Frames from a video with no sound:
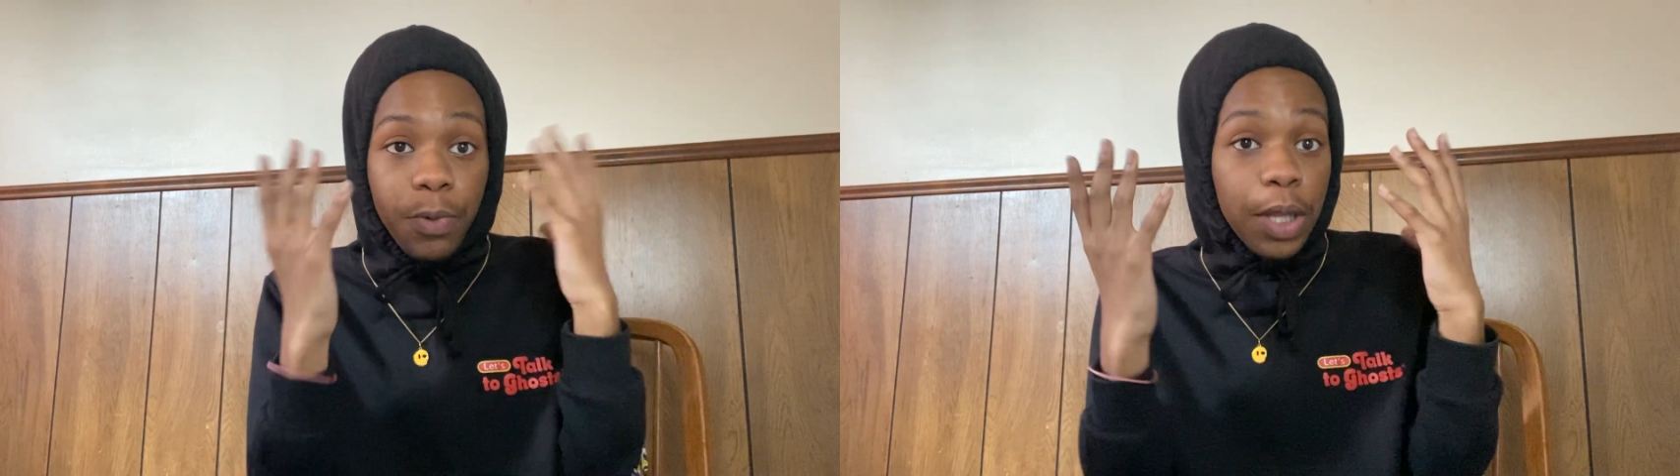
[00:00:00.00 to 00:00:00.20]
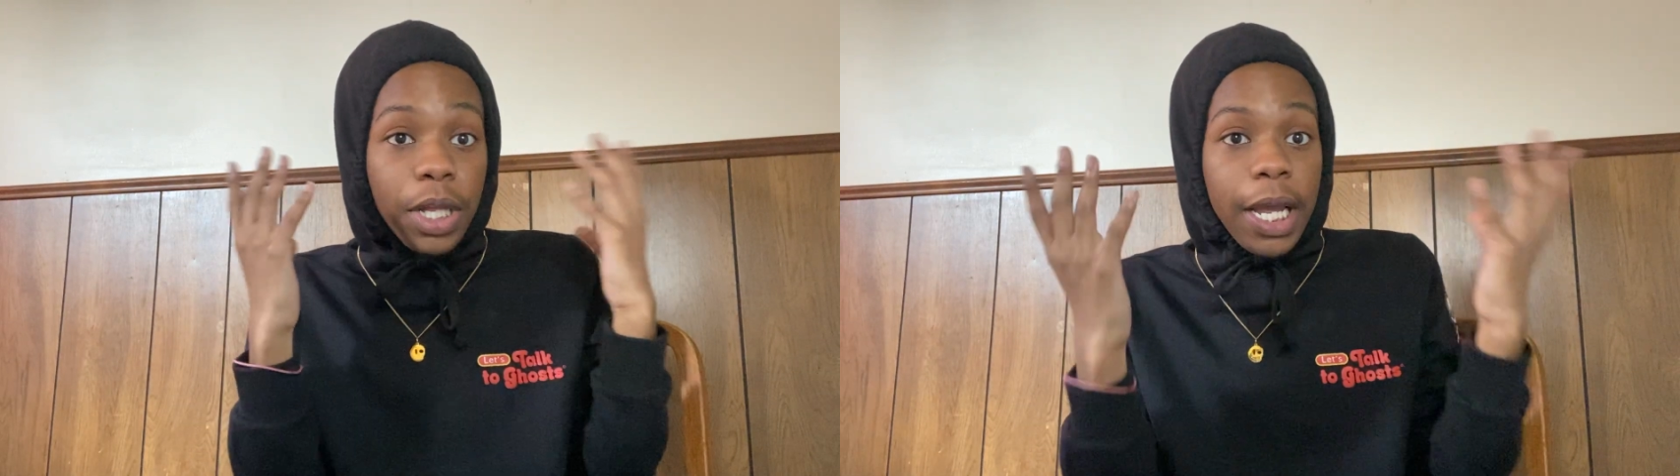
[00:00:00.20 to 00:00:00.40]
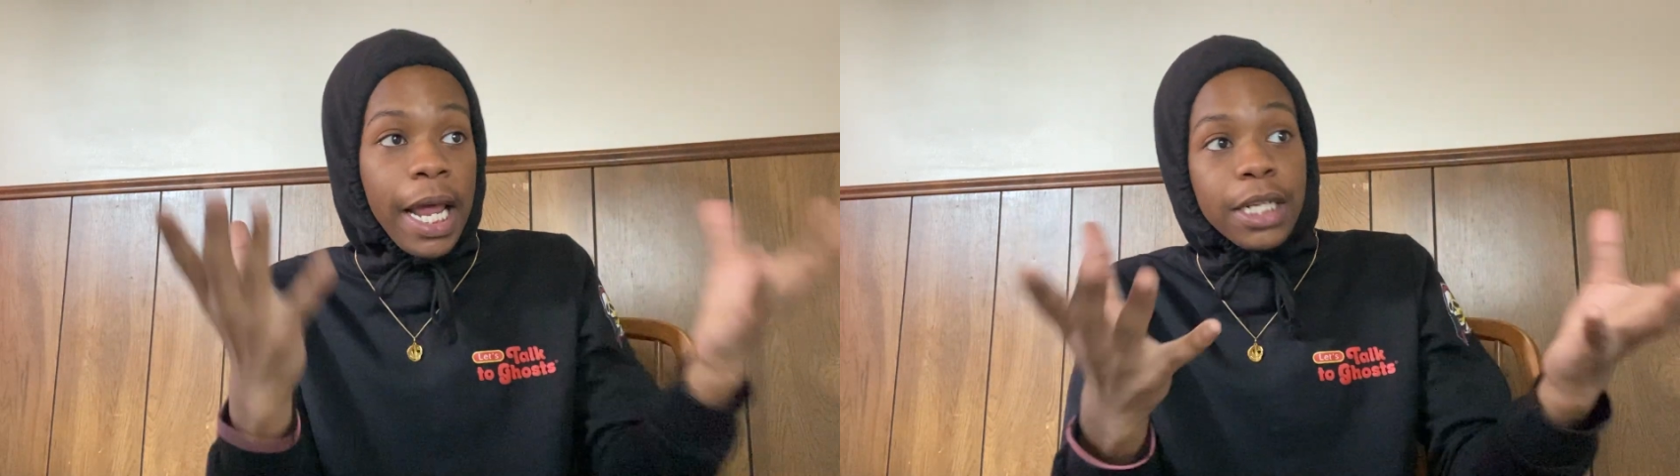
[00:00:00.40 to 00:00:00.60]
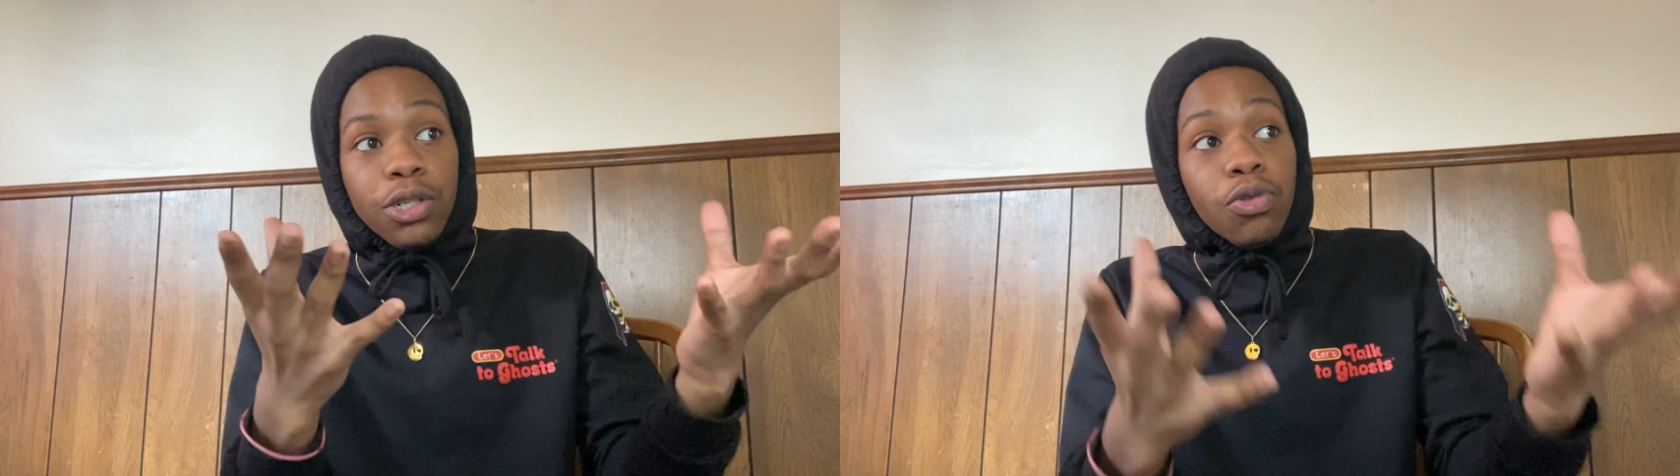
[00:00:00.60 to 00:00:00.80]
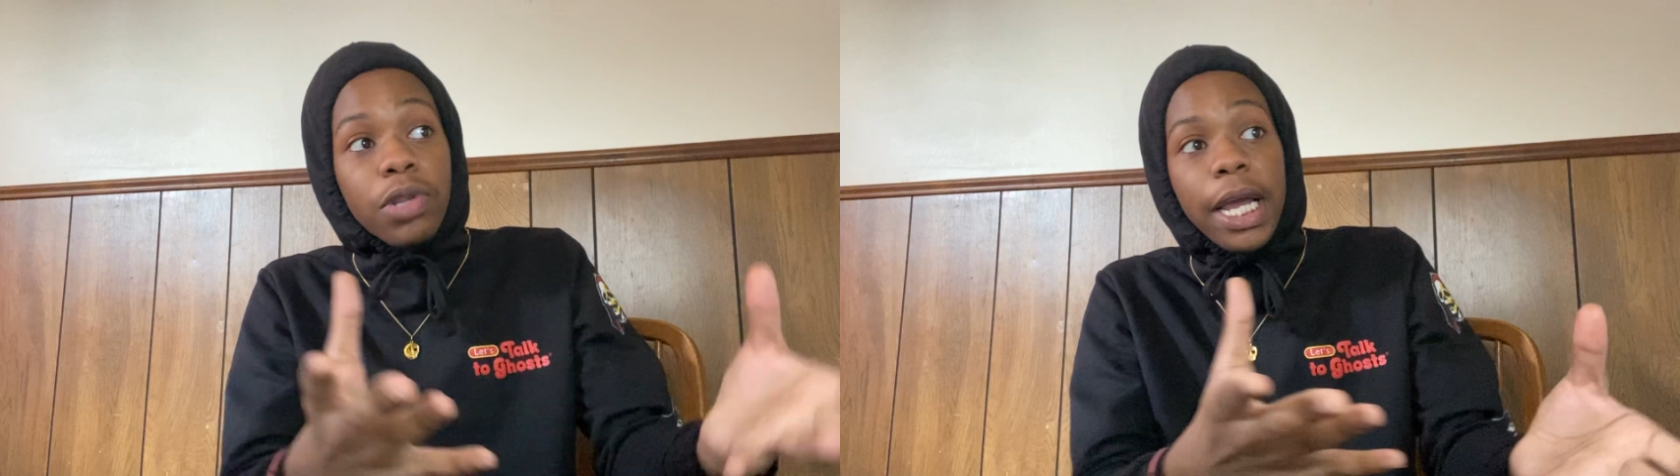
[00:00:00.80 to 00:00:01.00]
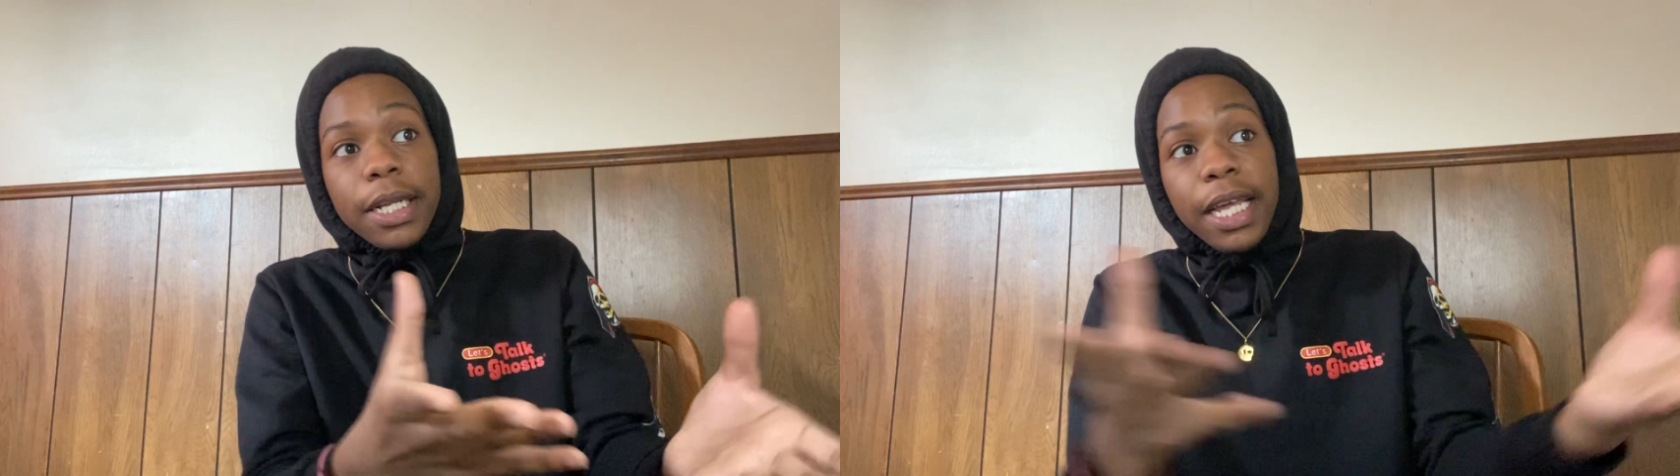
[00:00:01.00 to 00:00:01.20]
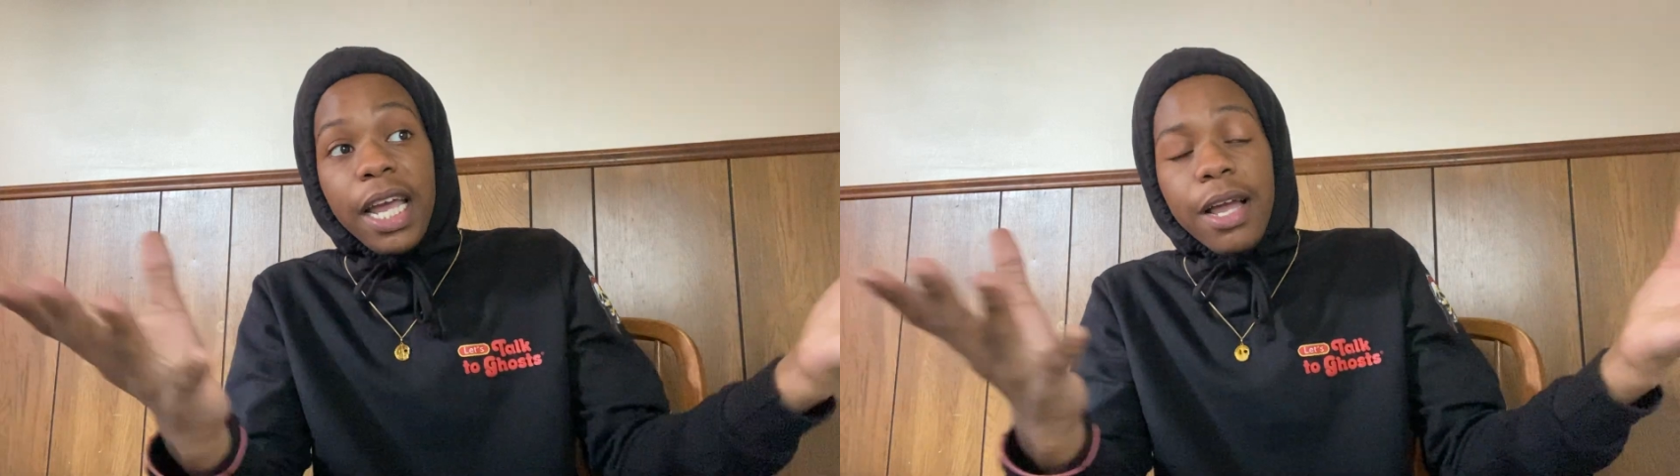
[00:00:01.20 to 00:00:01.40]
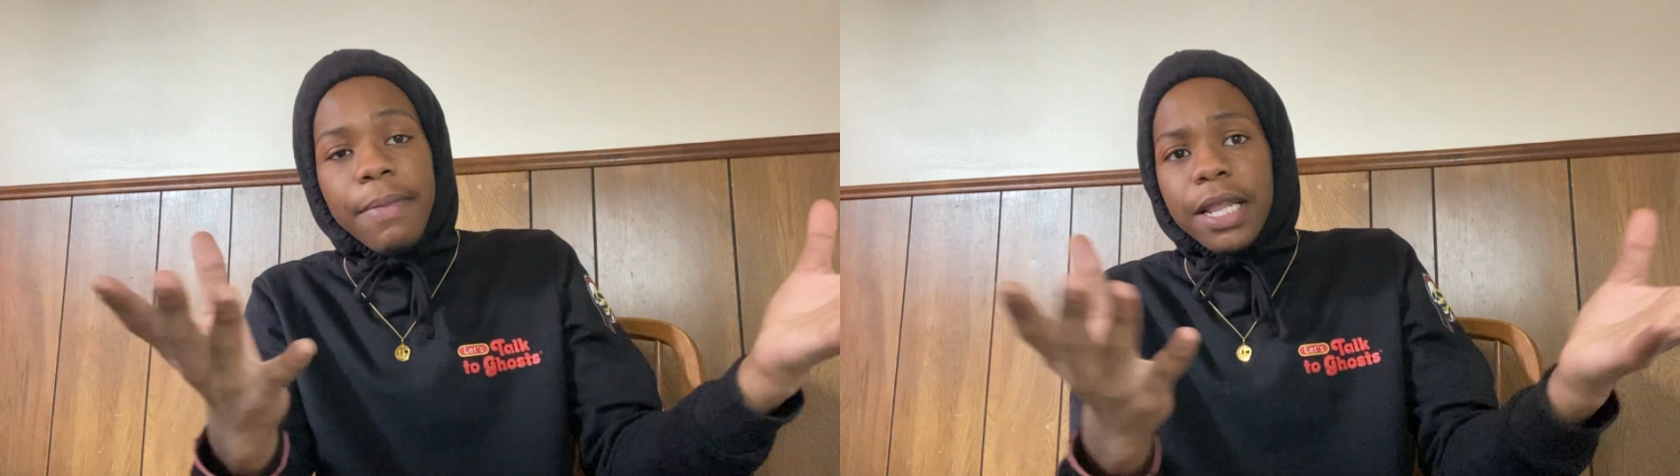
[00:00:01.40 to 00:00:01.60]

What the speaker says: we looking at you like, damn,